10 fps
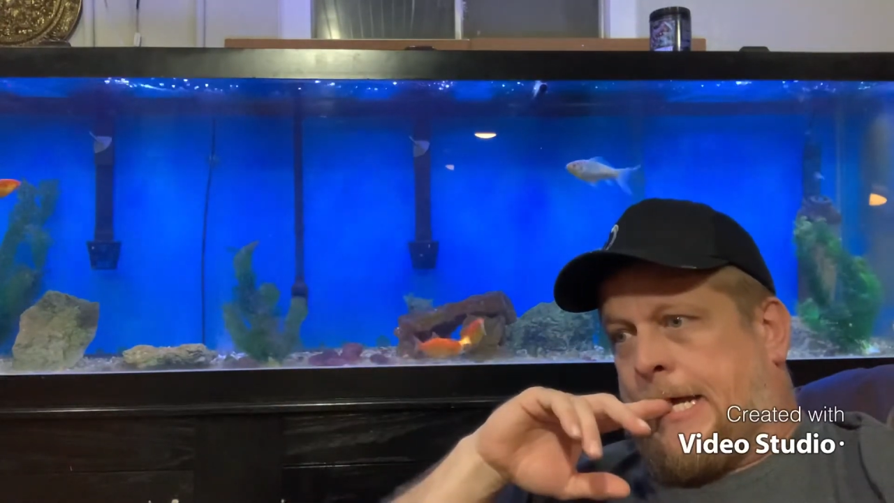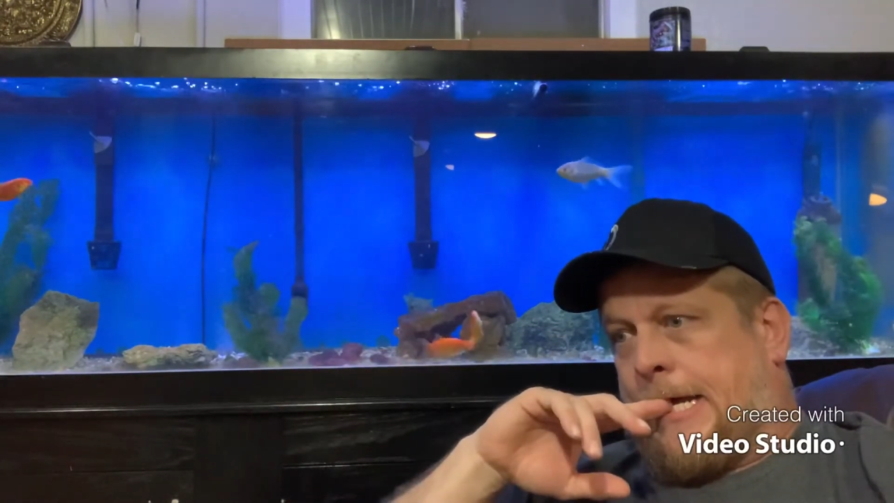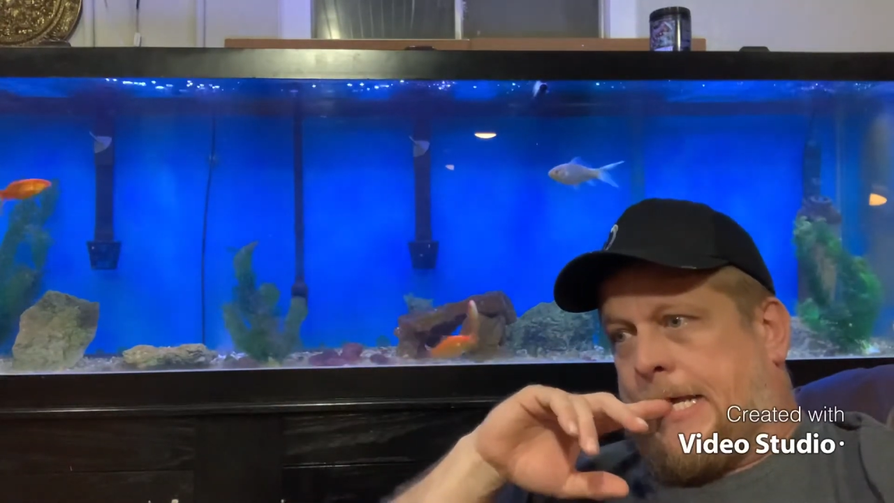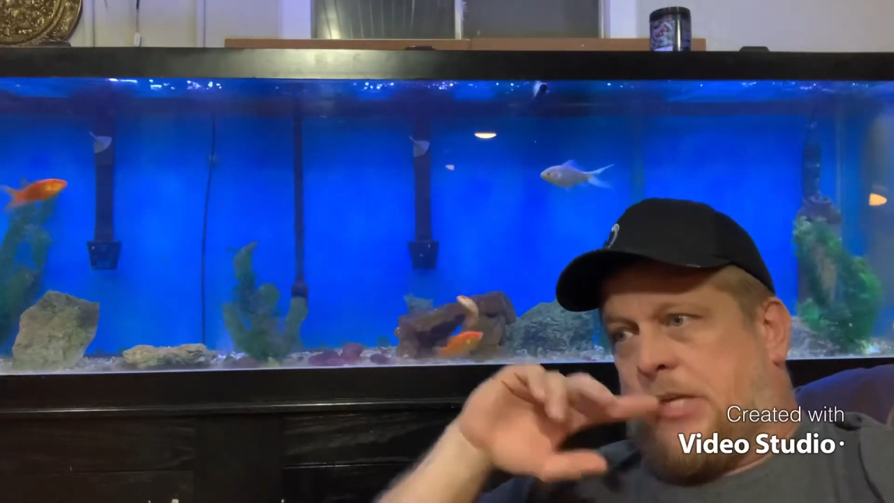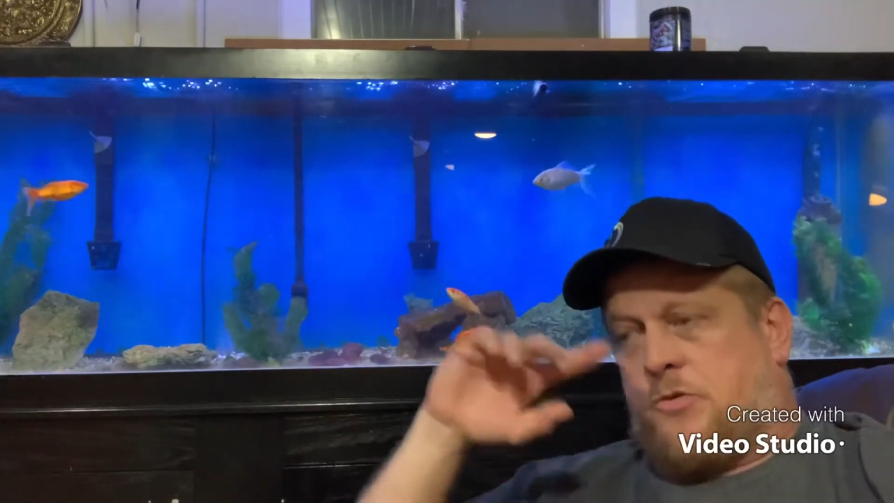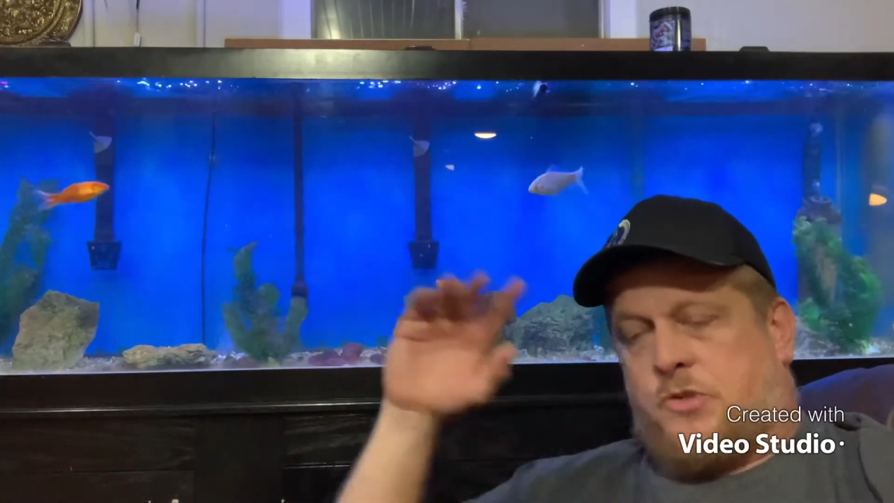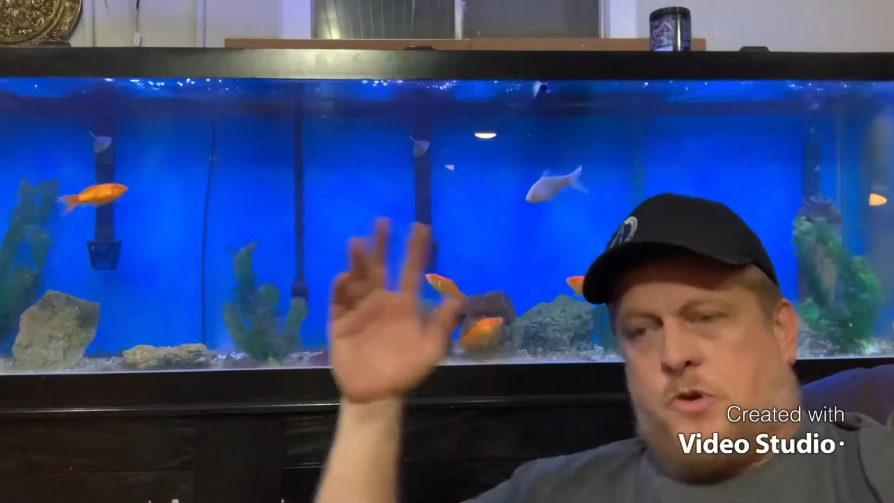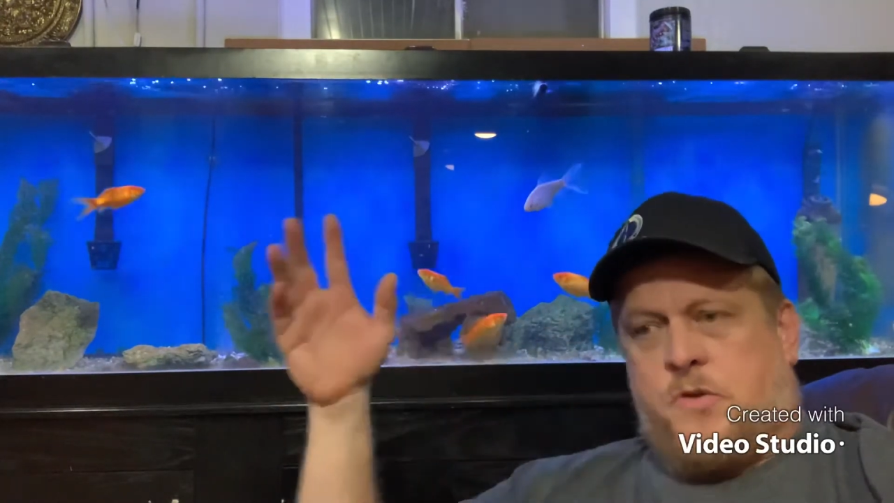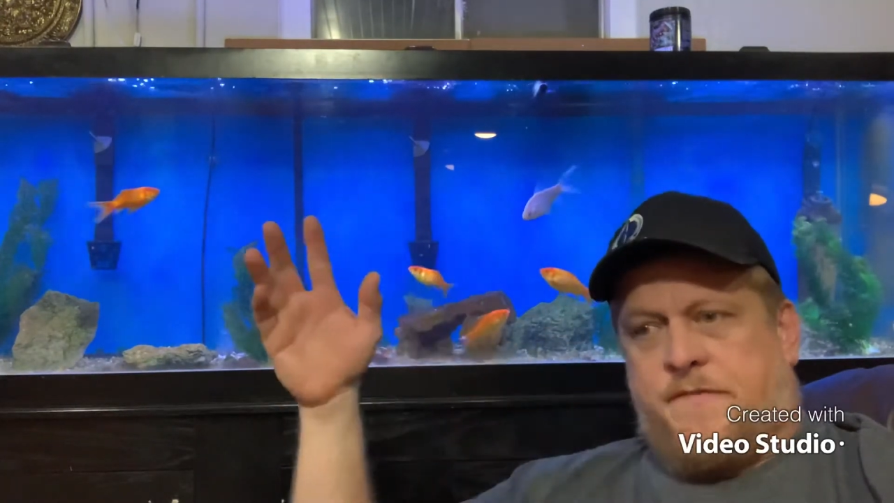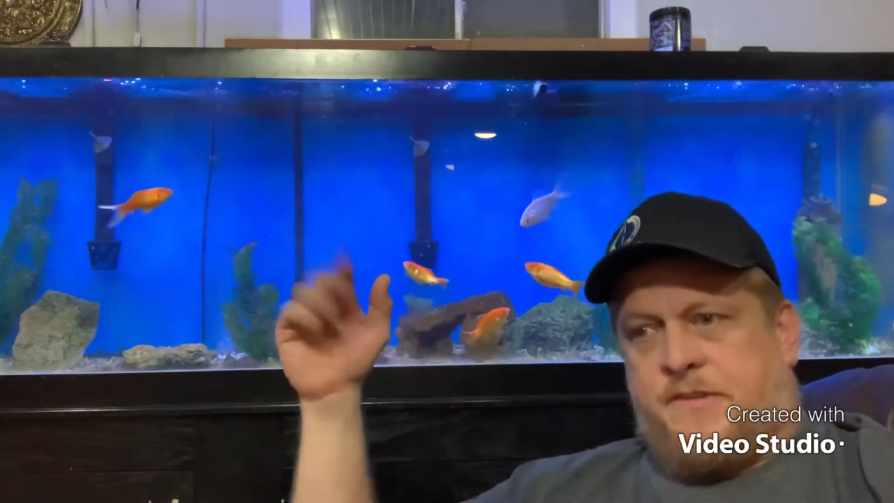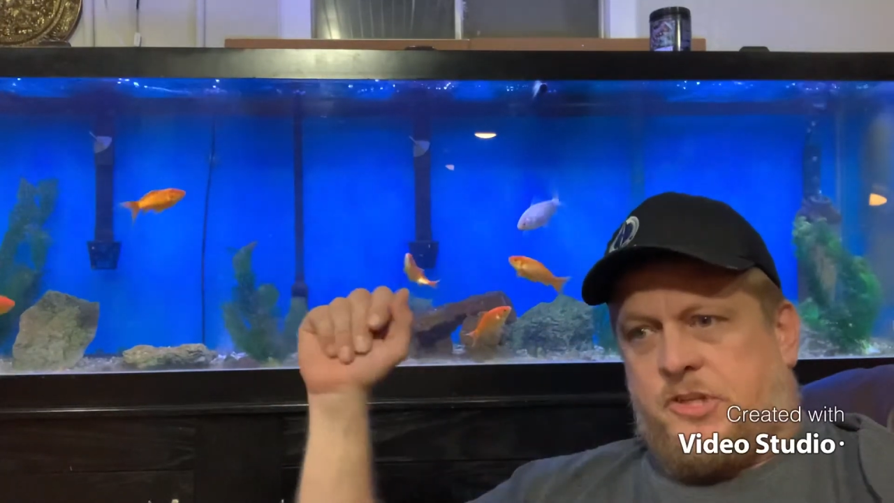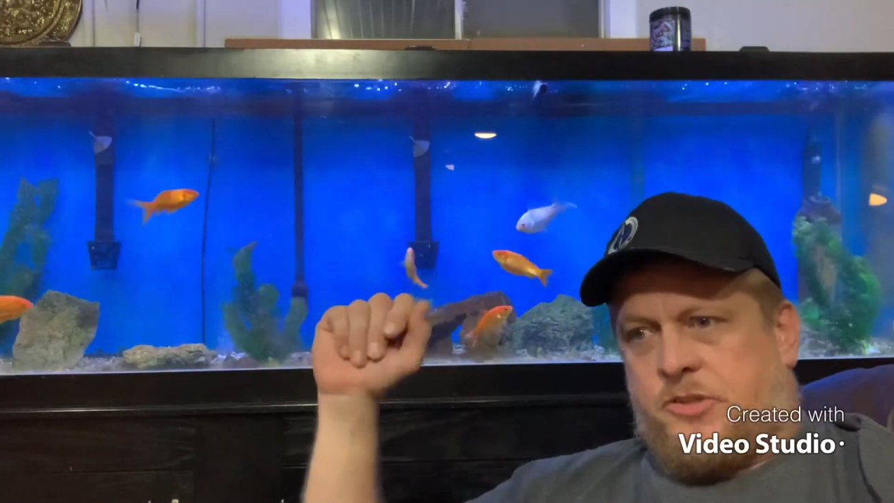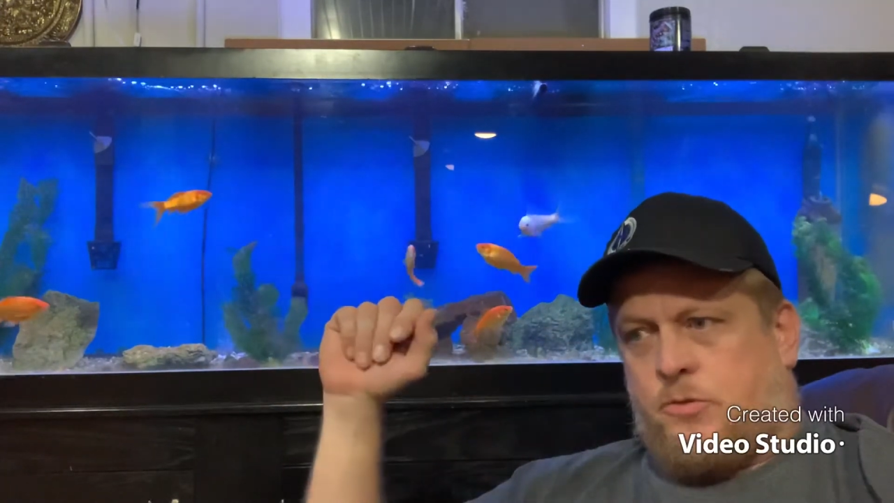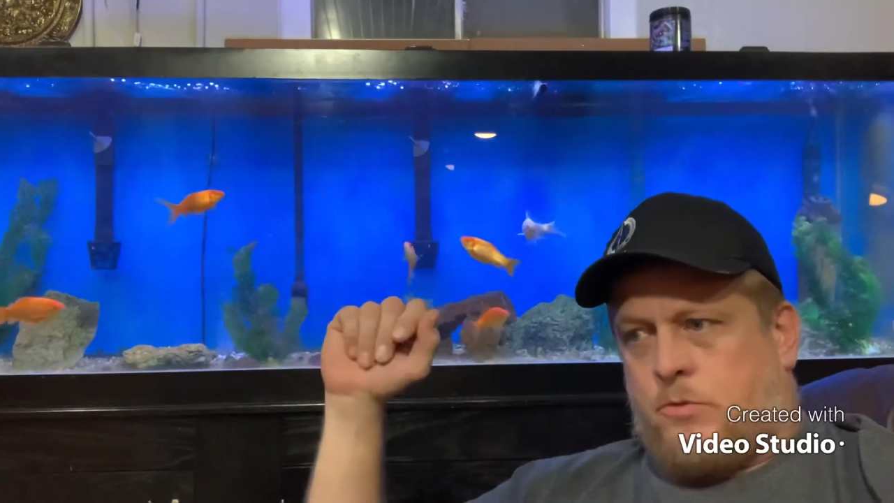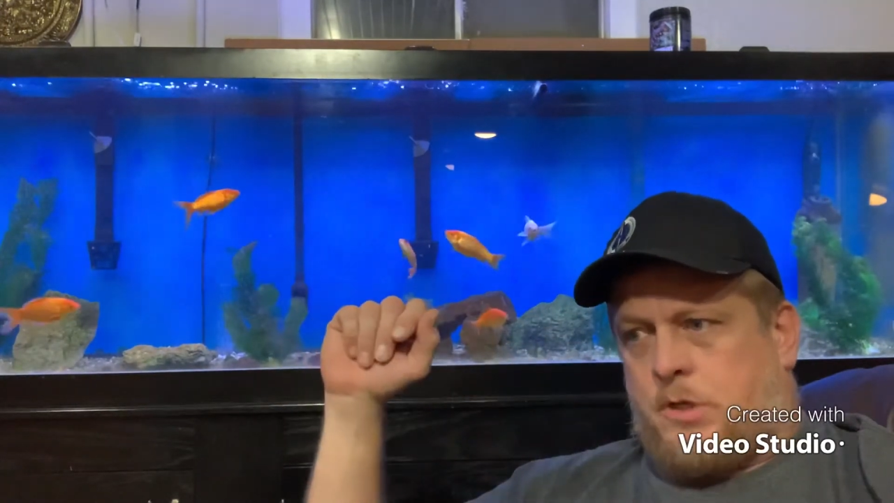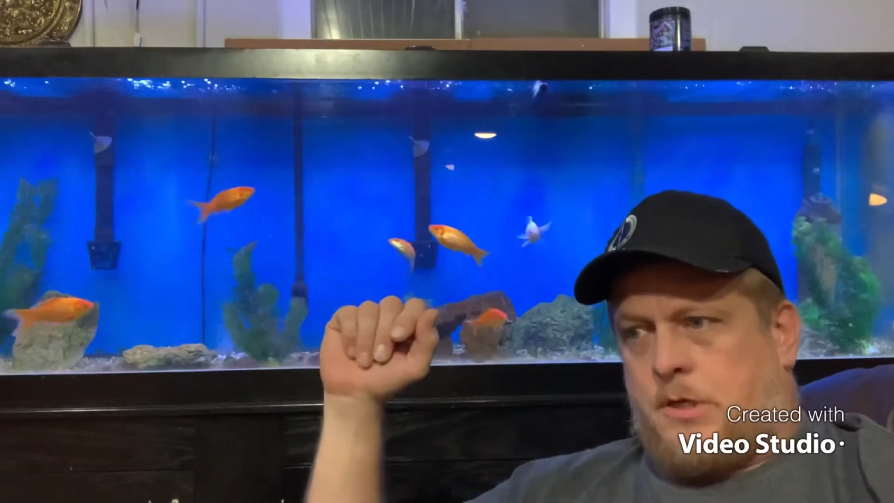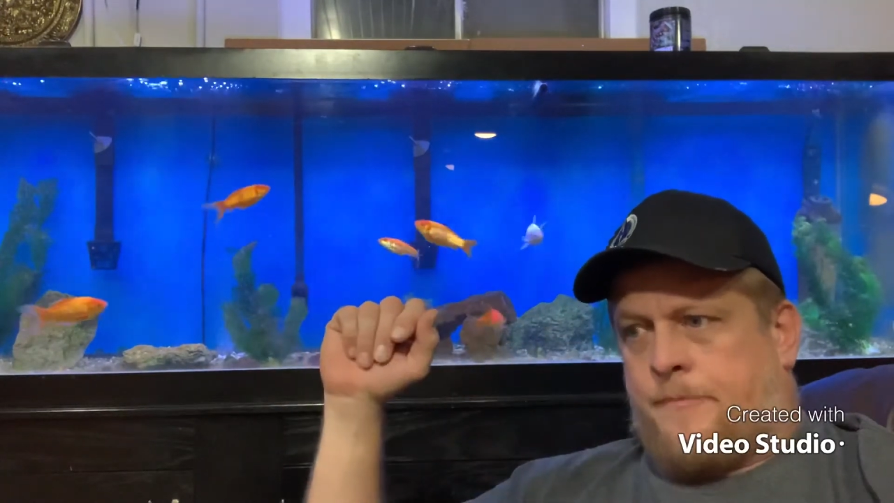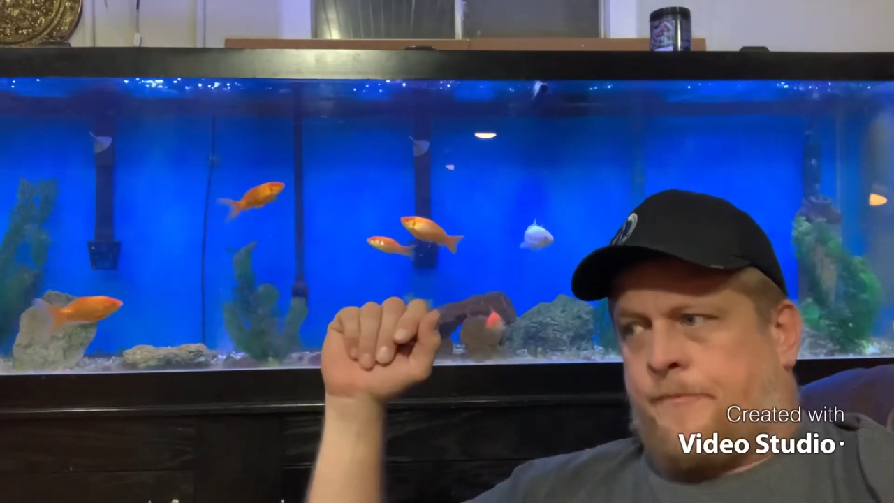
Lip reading: He used to own a fish store.